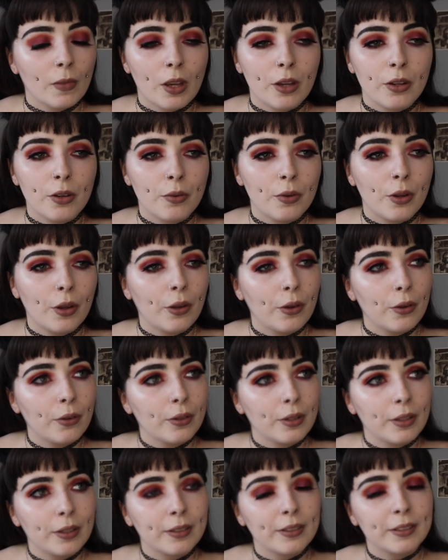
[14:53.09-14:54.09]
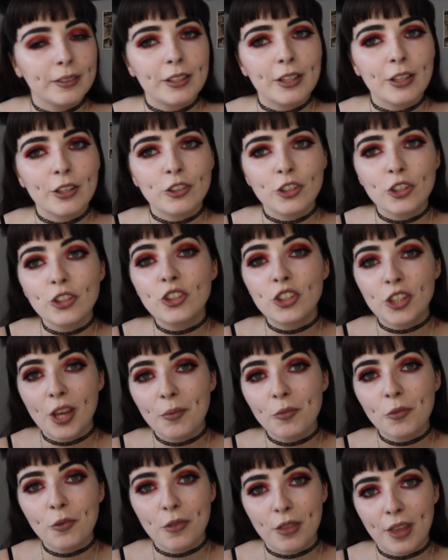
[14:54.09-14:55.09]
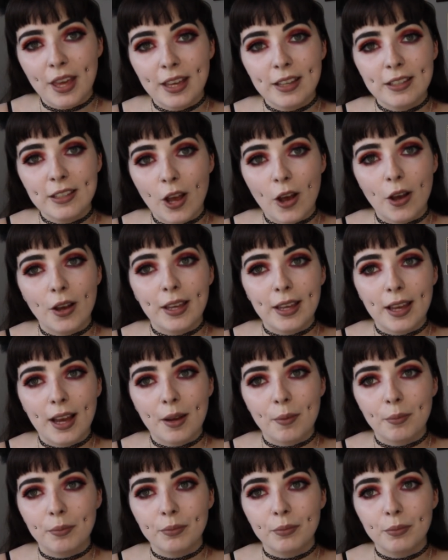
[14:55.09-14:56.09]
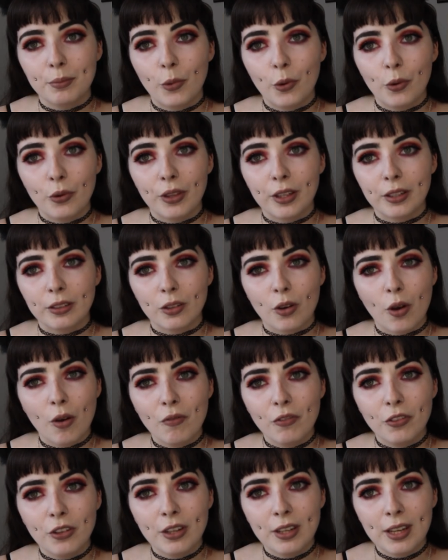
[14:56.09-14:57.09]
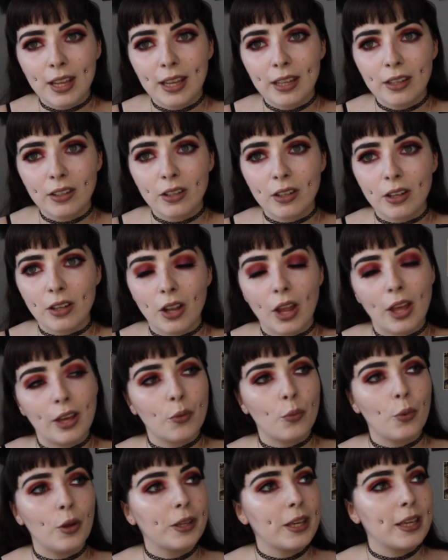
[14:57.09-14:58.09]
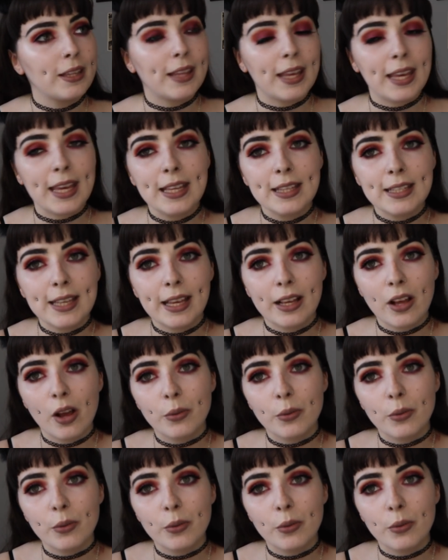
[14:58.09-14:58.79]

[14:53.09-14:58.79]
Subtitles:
I don't know, just general things I am more than confident in, and like working the heating.